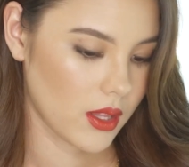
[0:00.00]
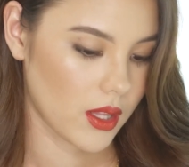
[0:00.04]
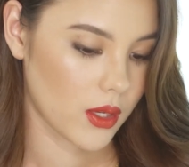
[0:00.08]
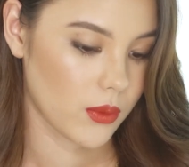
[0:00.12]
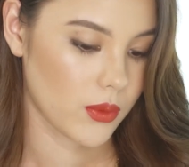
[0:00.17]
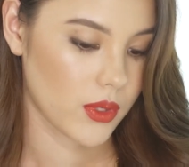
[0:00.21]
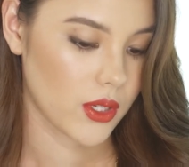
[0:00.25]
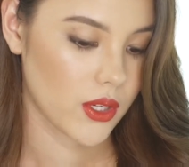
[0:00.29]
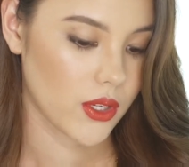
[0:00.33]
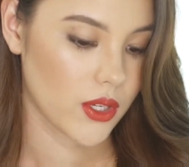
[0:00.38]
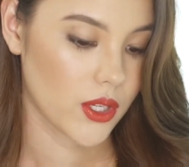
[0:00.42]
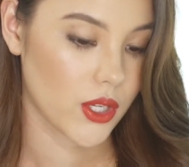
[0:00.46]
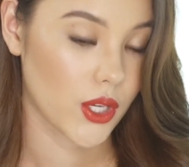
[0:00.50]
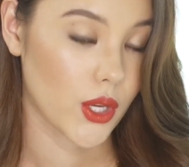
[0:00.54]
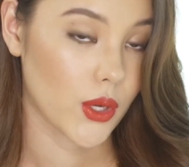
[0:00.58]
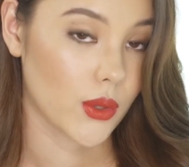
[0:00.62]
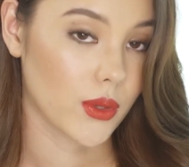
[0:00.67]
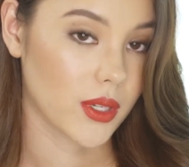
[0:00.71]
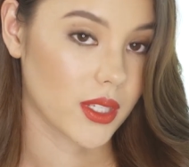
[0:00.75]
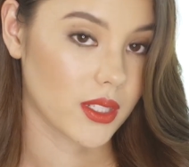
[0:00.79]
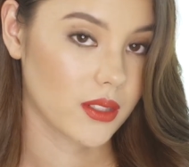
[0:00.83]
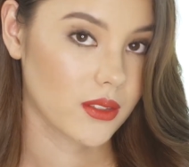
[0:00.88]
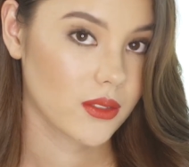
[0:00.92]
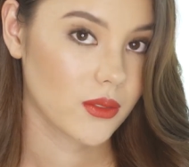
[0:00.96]
Then we're gonna go
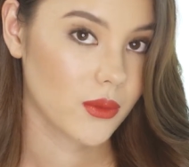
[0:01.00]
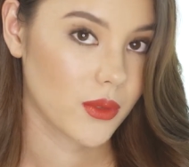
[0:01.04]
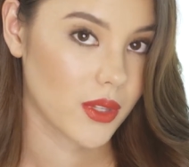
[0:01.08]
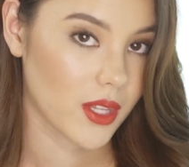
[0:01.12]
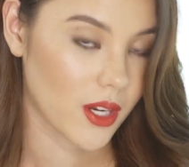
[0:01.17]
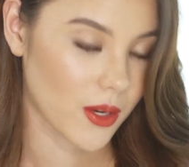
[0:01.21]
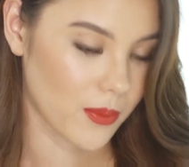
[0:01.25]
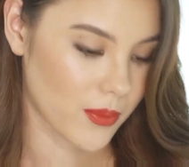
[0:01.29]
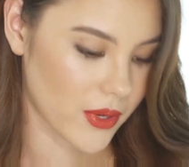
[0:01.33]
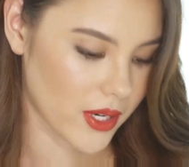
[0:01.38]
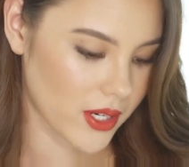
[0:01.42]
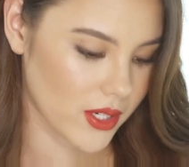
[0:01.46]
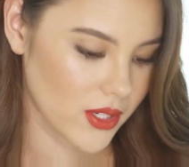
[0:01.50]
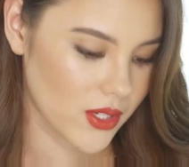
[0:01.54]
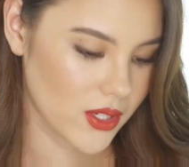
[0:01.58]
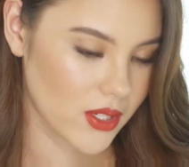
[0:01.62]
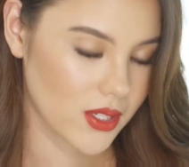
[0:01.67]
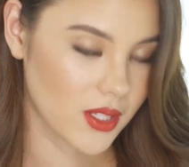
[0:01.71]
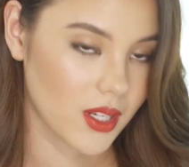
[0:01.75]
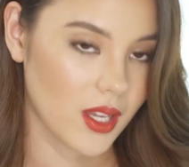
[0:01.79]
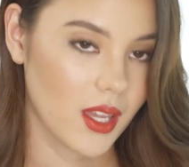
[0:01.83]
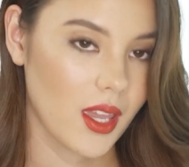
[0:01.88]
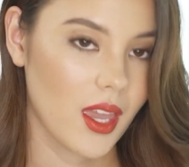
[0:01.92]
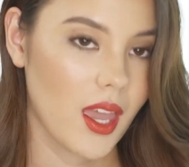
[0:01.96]
in with our
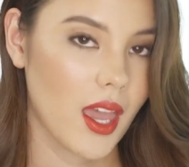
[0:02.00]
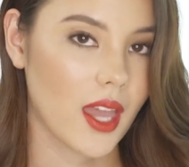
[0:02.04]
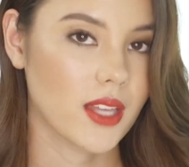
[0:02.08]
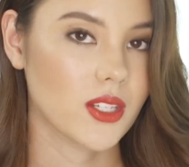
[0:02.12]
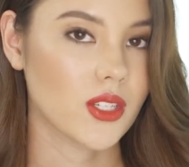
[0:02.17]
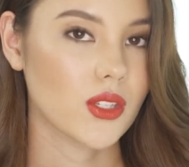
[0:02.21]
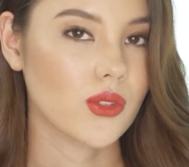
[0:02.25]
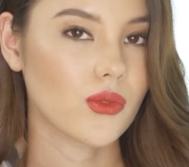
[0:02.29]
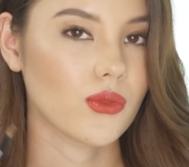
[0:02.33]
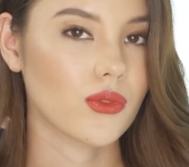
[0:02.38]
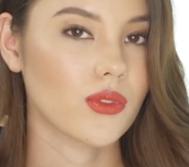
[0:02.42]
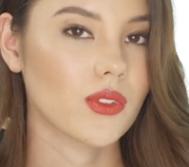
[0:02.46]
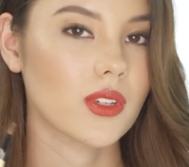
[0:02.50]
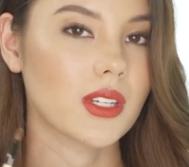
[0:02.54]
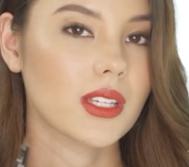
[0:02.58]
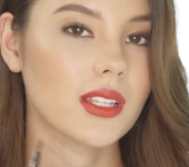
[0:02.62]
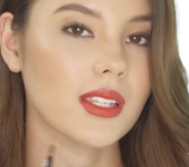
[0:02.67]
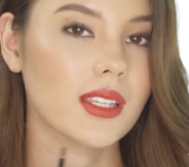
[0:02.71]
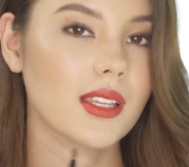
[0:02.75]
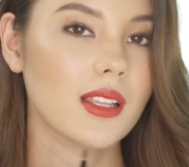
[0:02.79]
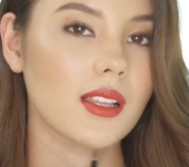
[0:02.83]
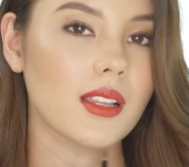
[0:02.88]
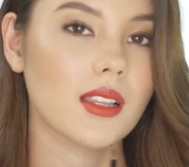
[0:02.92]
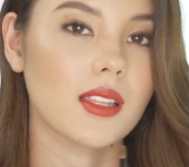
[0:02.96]
brush and just
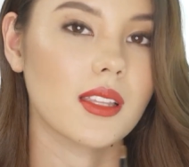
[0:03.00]
really